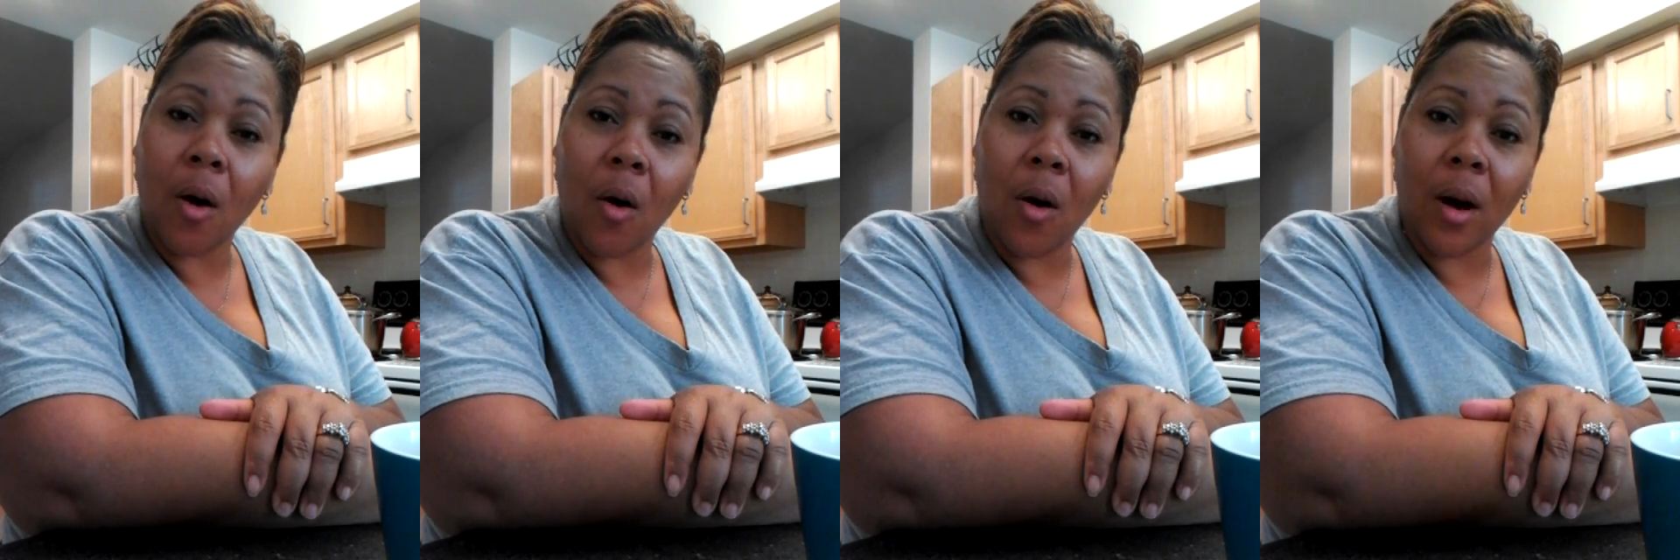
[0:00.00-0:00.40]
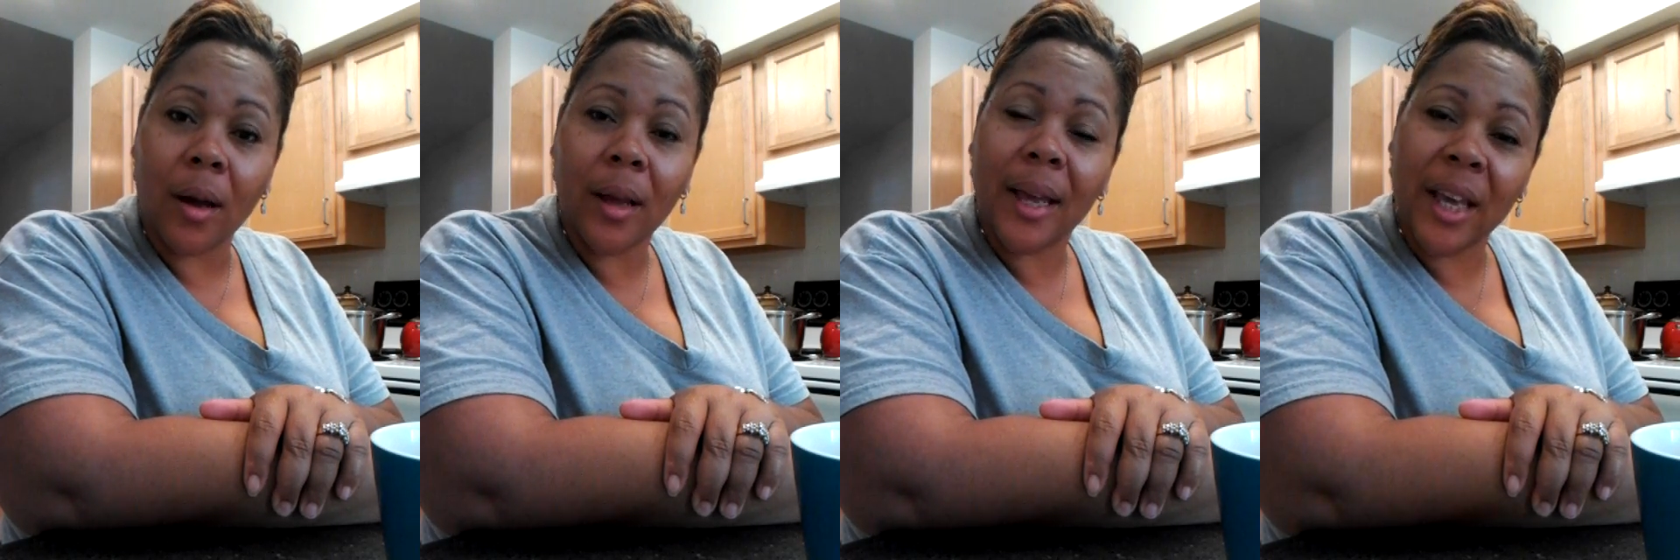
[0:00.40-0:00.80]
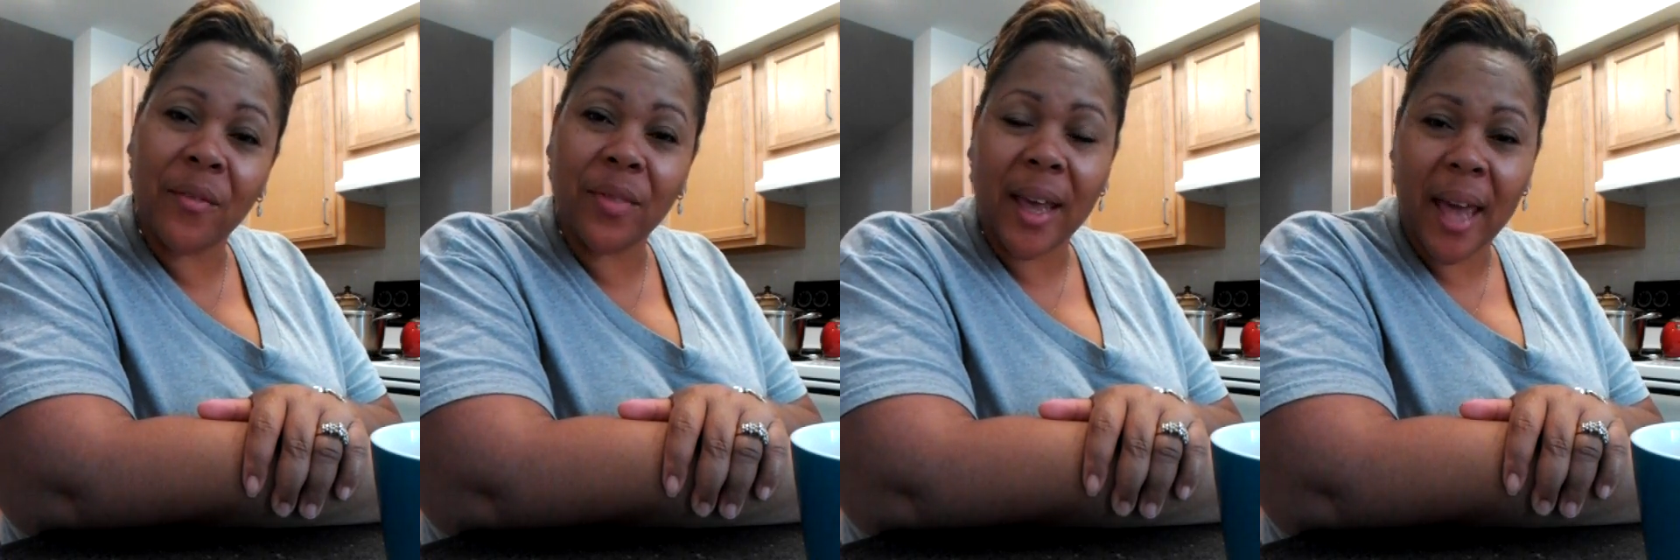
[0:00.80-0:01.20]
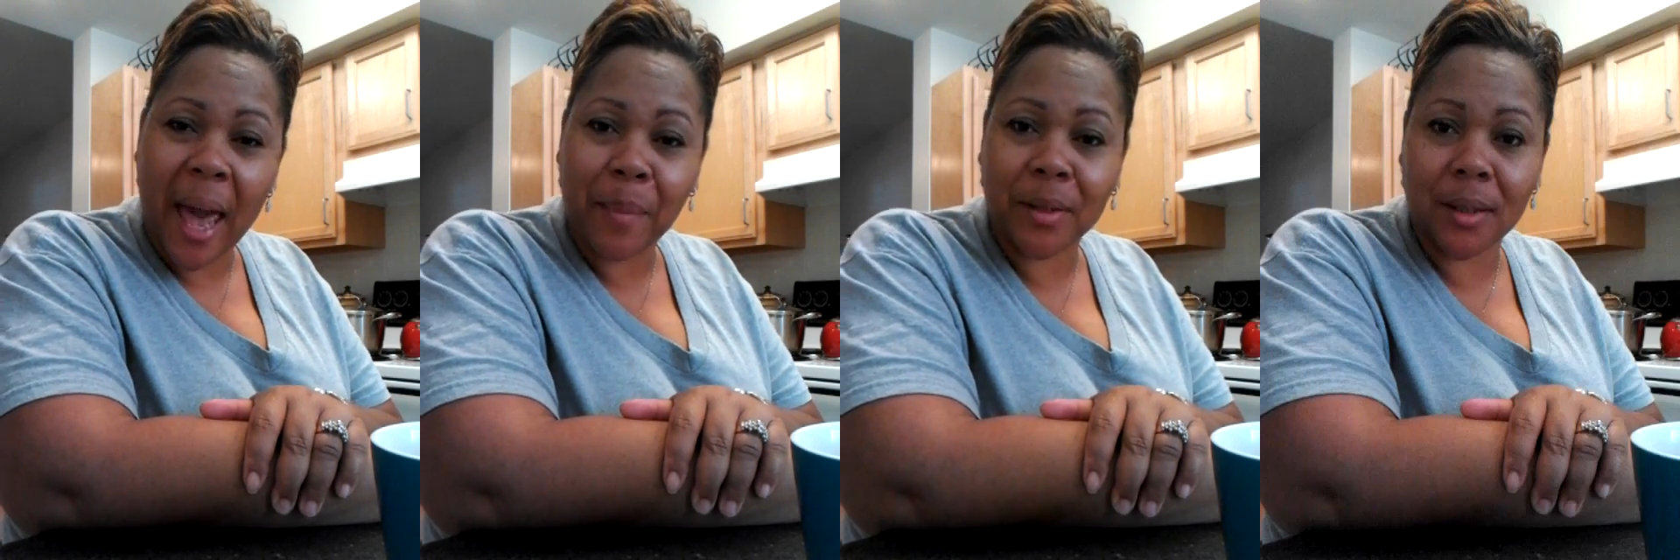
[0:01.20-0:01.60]
Or if they
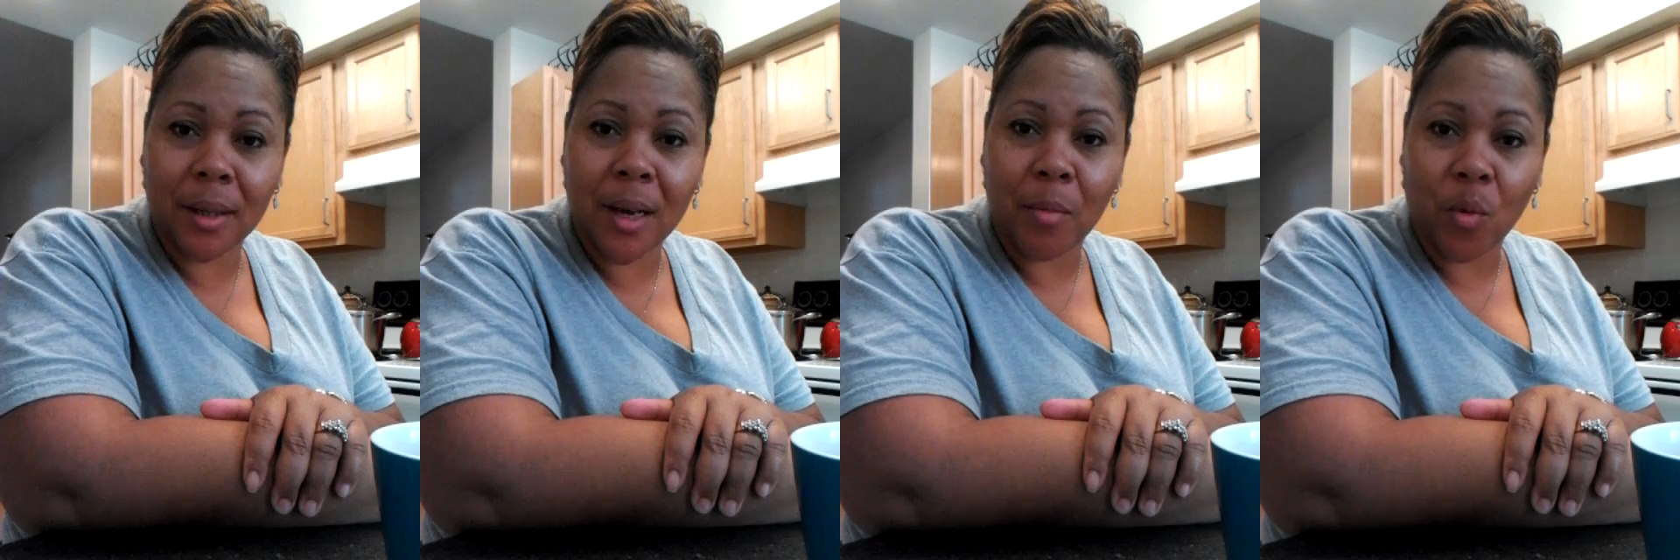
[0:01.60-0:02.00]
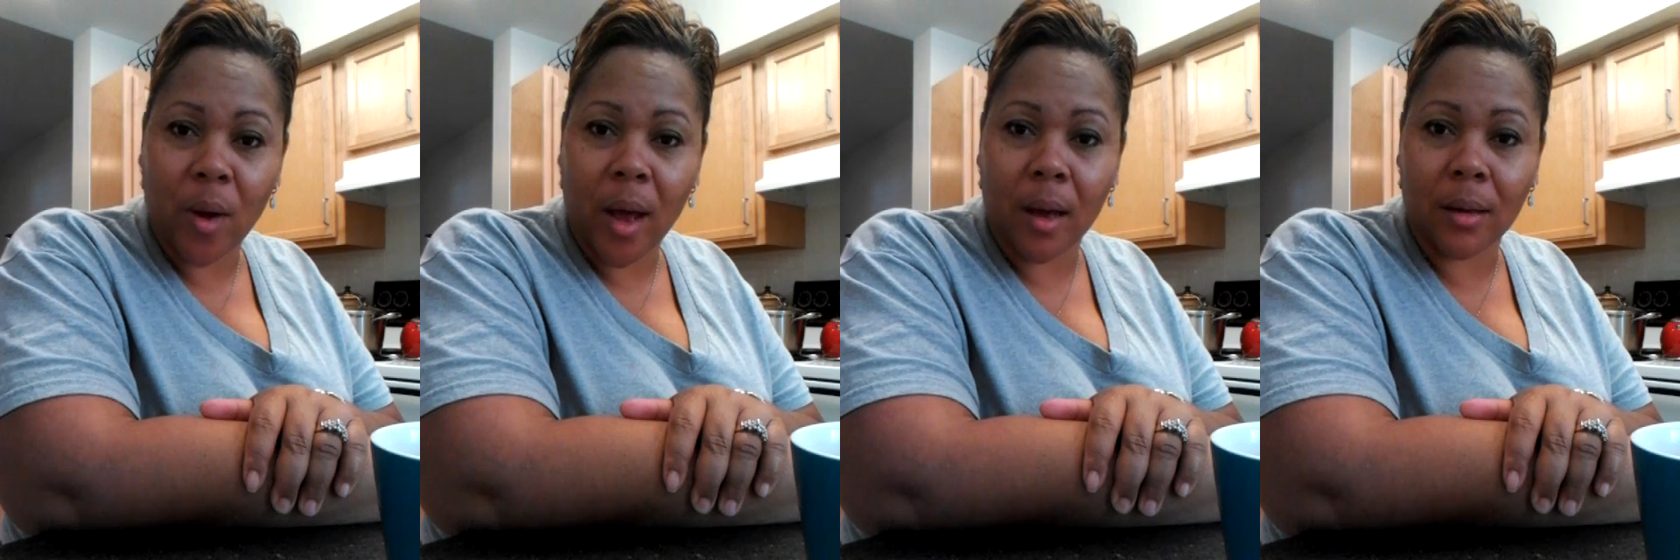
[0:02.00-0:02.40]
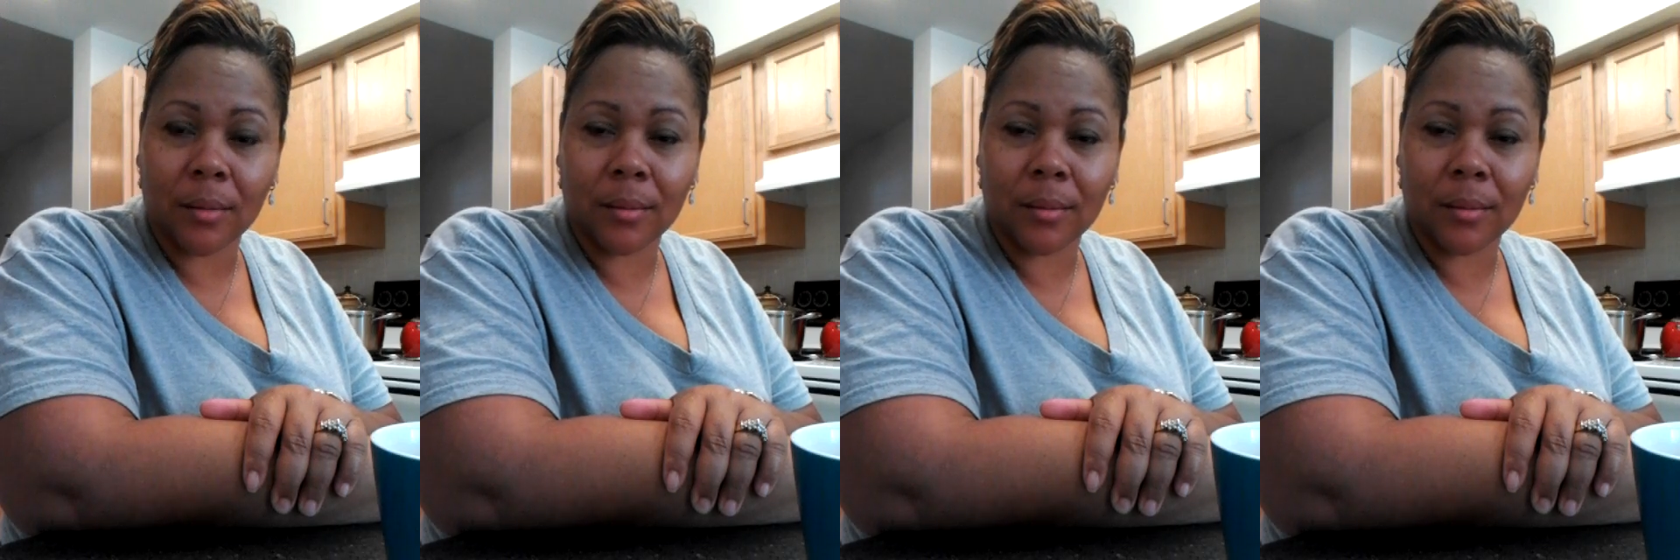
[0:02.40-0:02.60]
happen to come around,